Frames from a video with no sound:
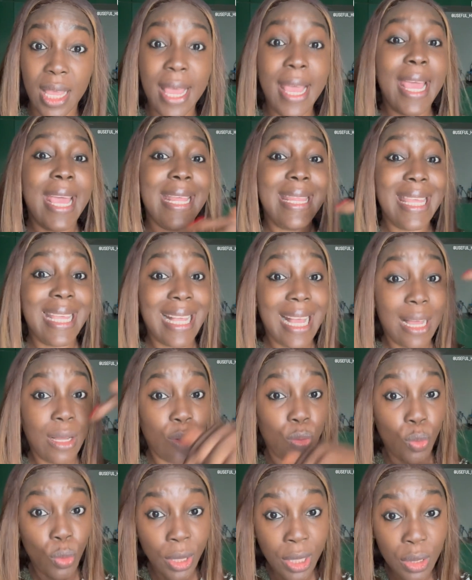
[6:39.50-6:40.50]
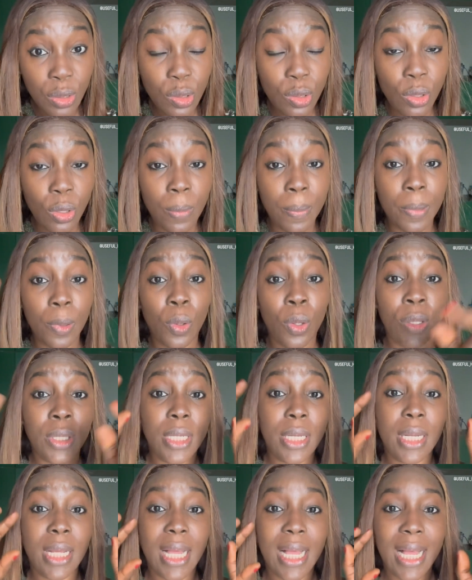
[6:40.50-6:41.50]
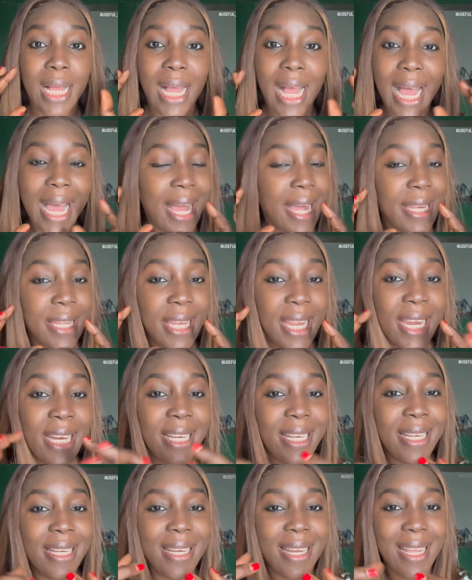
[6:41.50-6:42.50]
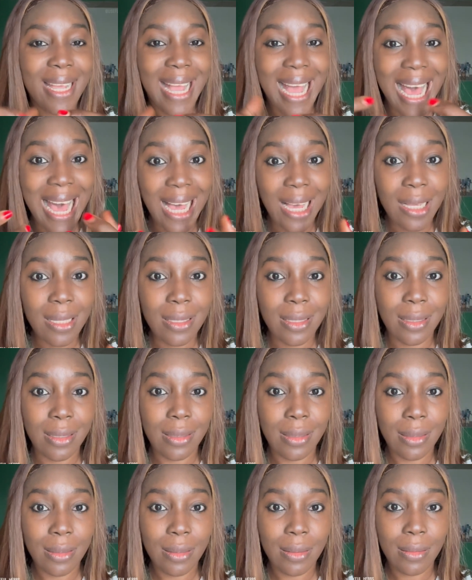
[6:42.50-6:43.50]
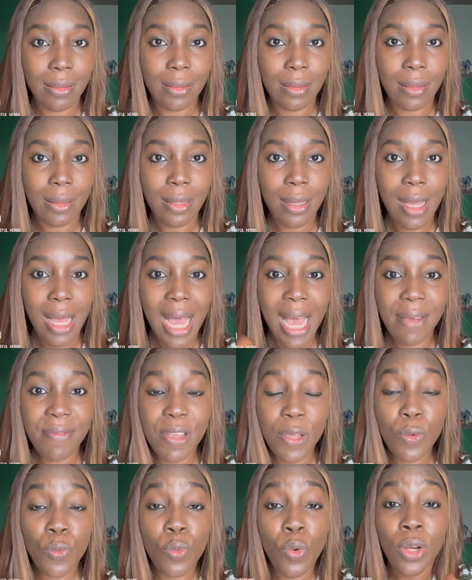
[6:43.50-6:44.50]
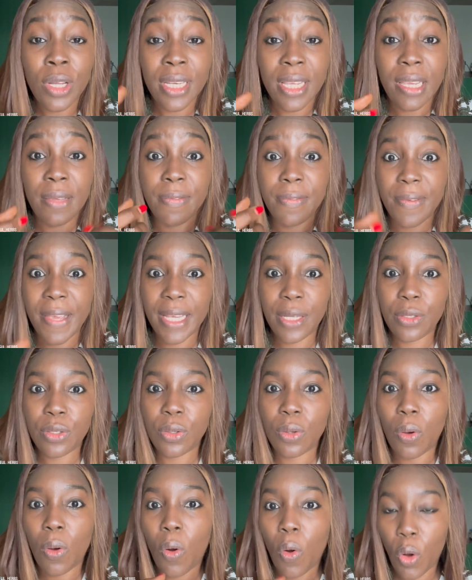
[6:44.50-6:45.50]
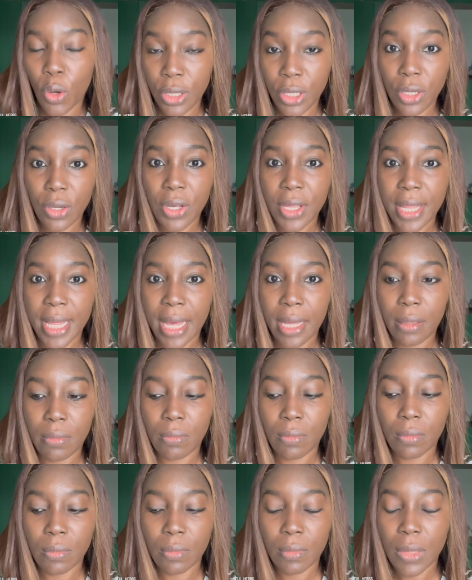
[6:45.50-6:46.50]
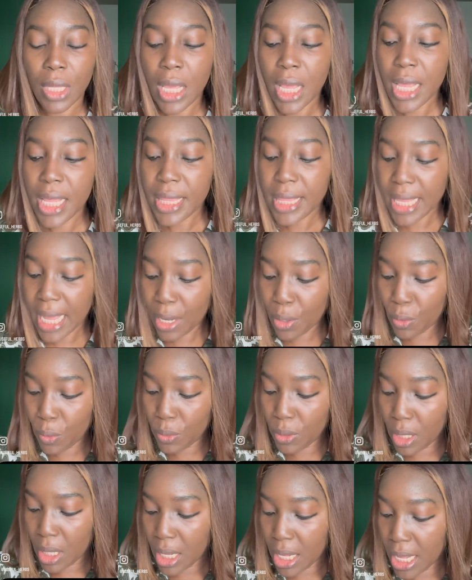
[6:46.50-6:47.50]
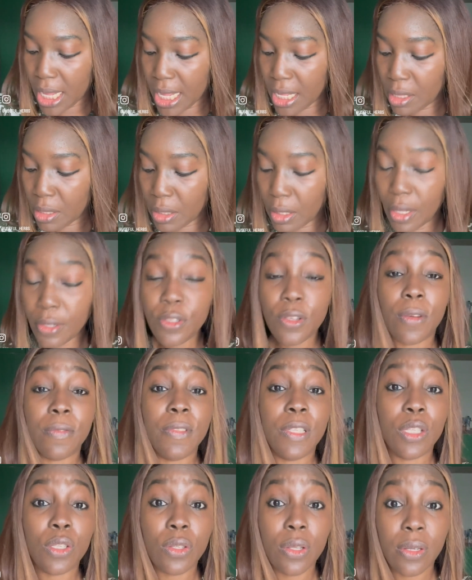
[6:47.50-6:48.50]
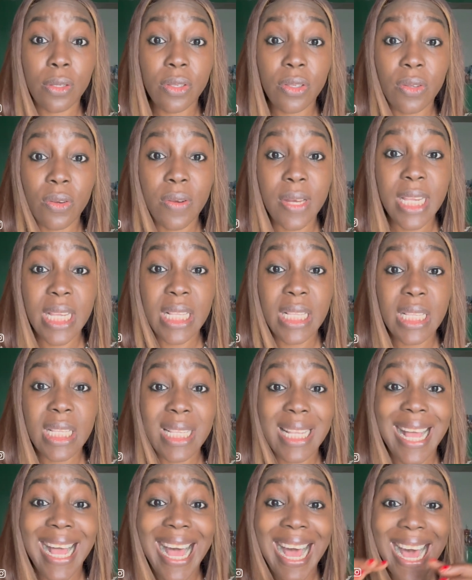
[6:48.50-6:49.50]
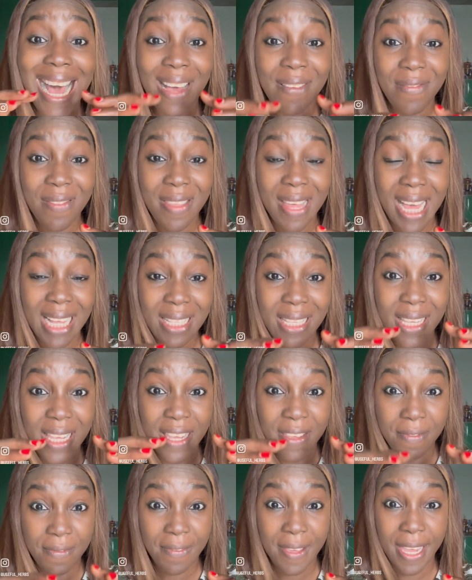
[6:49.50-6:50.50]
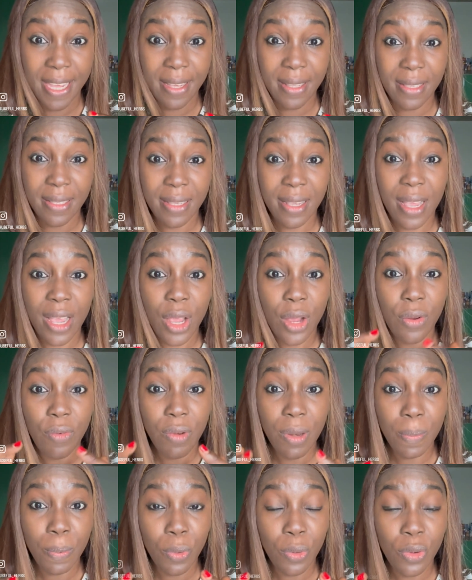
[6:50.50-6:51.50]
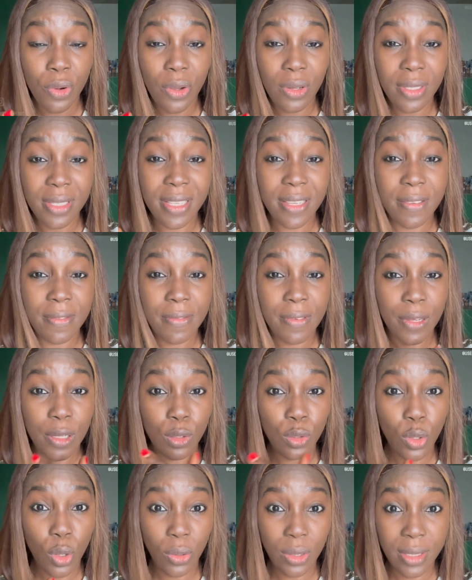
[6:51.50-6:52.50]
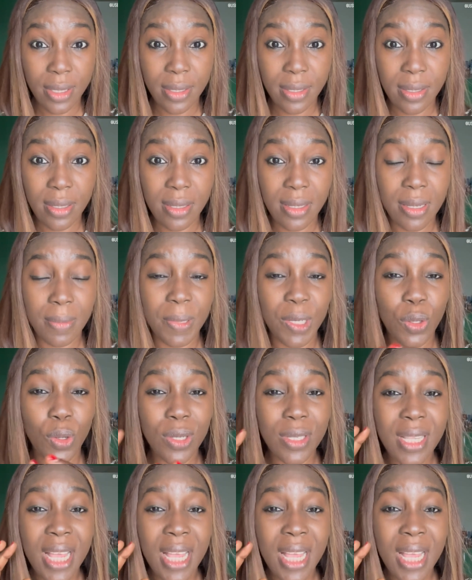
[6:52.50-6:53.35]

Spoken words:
they can go into your blood and then act, having one effect or the other. Now, a lot of the sunscreens have that effect, reproductive toxicity, because